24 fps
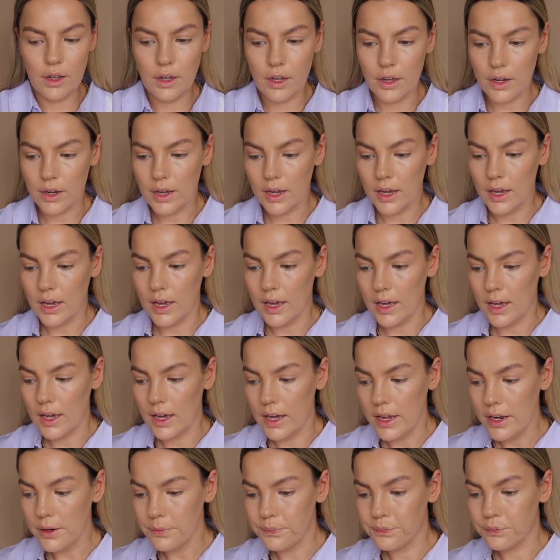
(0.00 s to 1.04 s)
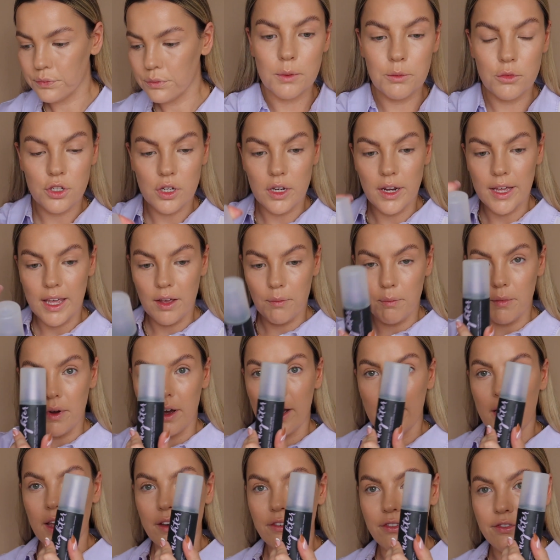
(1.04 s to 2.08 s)
Okay, I'm just going to give
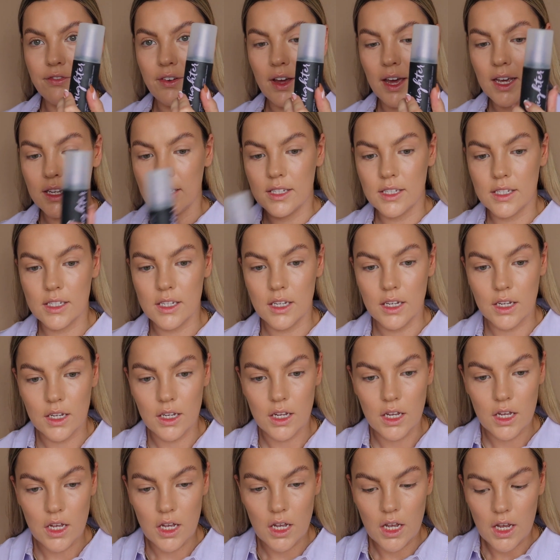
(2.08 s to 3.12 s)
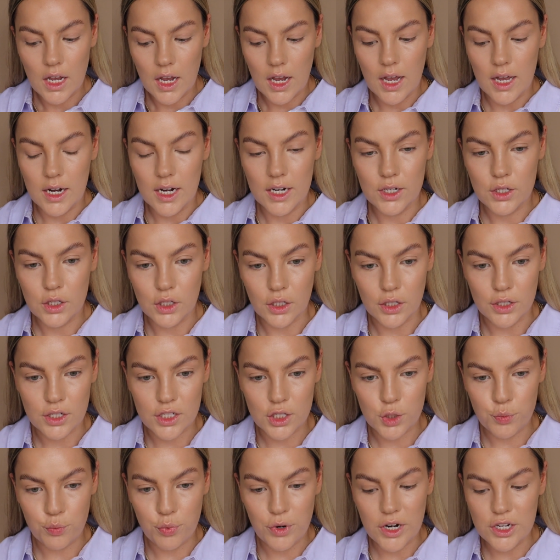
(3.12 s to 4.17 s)
my face a little
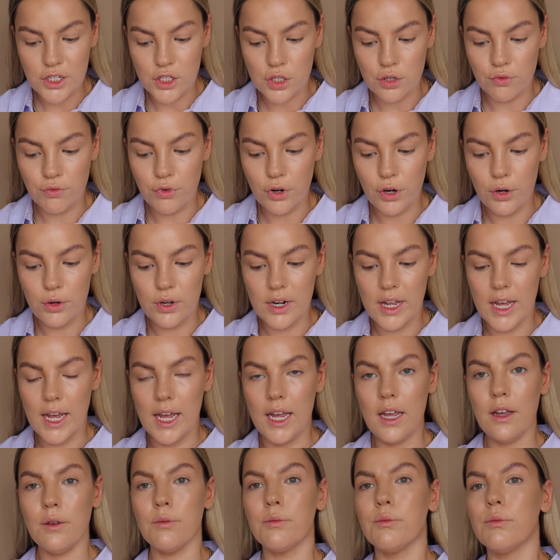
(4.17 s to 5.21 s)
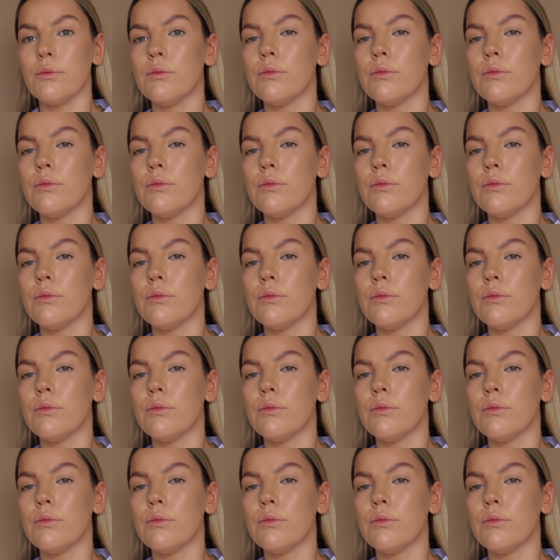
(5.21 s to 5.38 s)
spritzeroony.